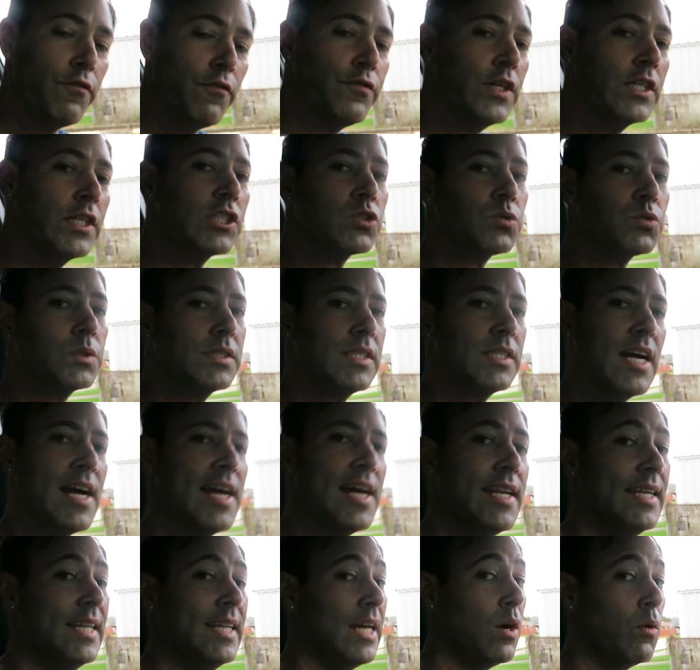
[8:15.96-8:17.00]
finished with
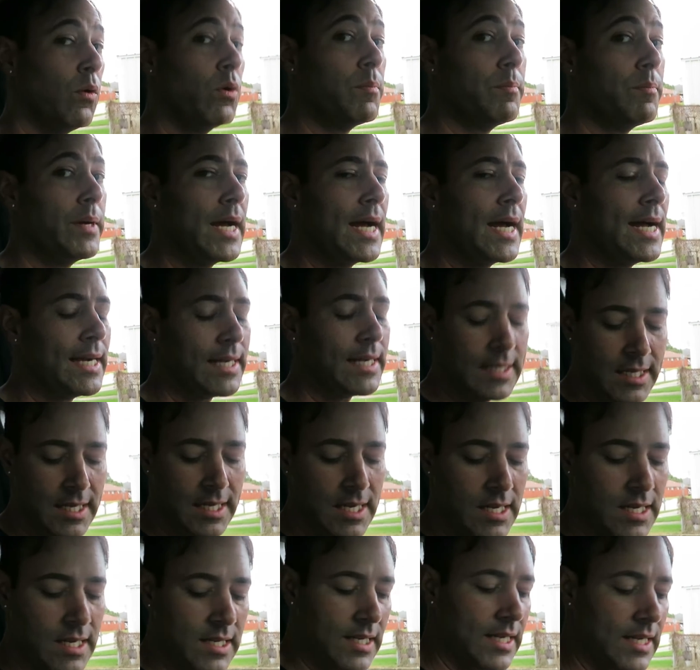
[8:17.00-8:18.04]
that. Now we're back
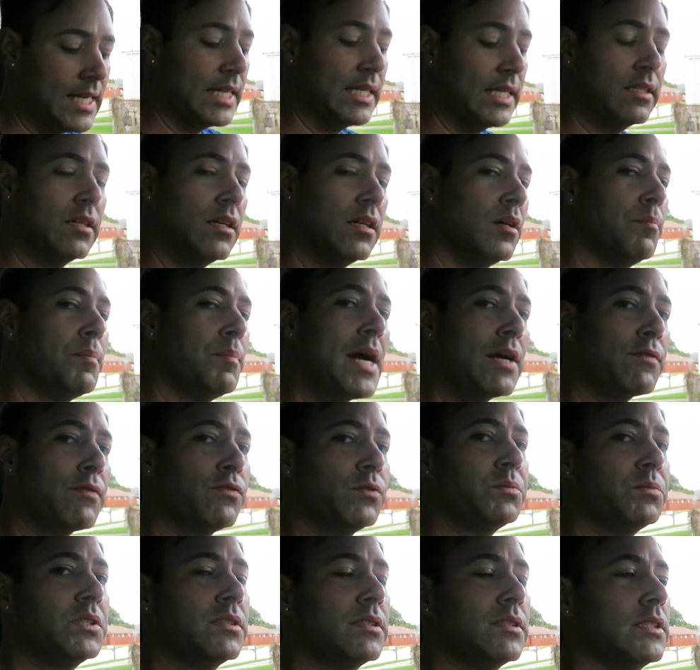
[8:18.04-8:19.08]
and back
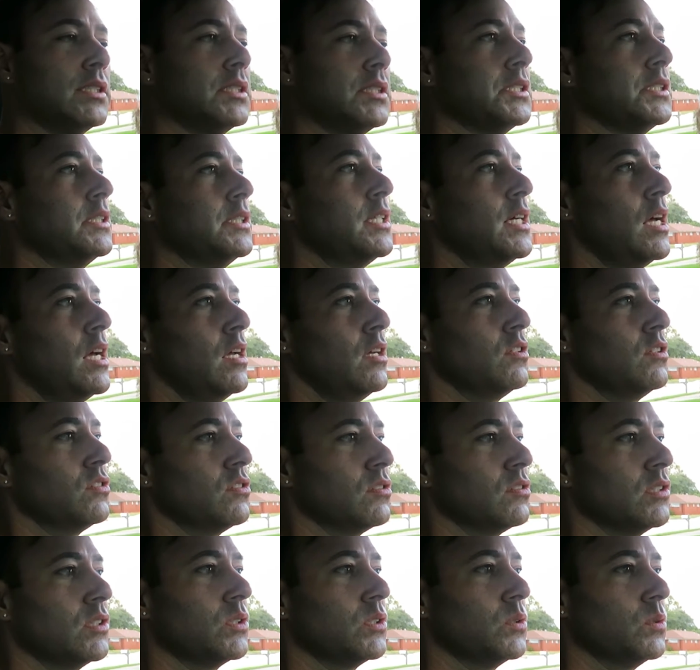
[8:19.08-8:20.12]
from the city.
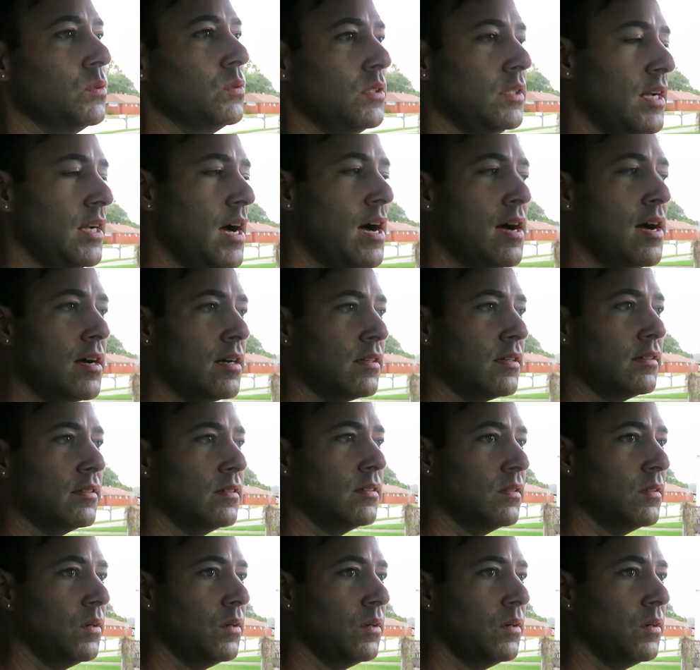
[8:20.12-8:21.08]
So now